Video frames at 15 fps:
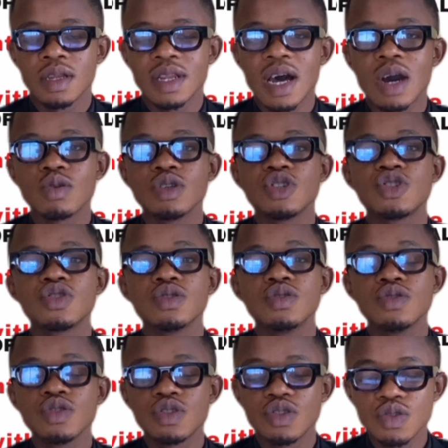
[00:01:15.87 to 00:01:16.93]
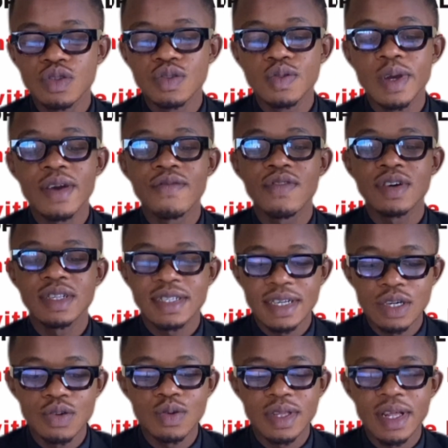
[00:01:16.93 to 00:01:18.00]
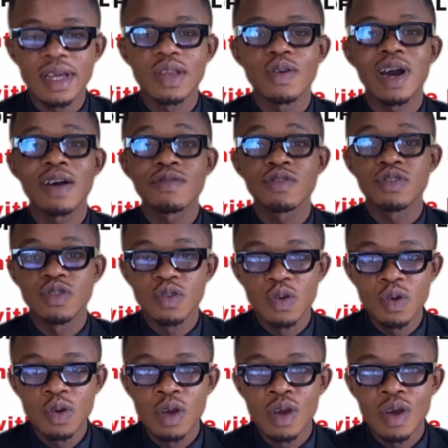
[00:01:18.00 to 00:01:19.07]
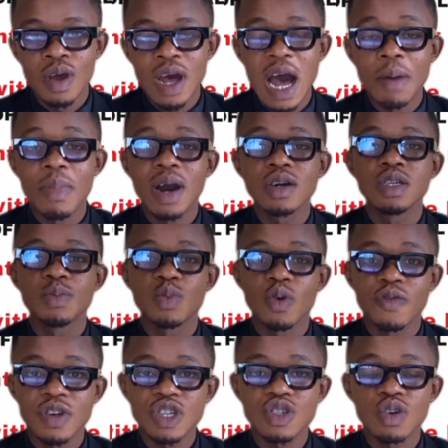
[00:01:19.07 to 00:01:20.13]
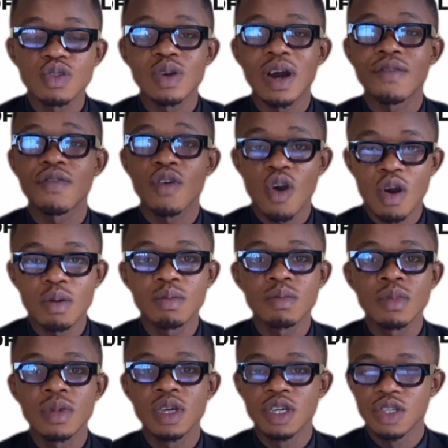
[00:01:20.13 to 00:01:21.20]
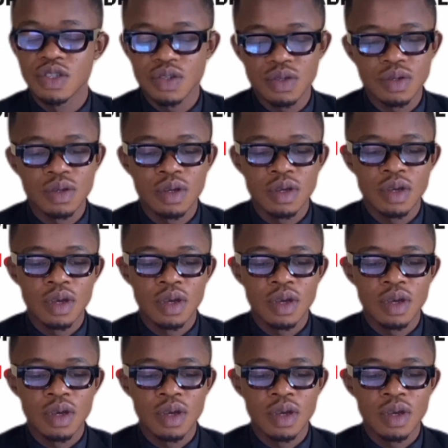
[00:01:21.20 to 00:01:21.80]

that will introduce you to every single thing you have to know about the profession you have come into.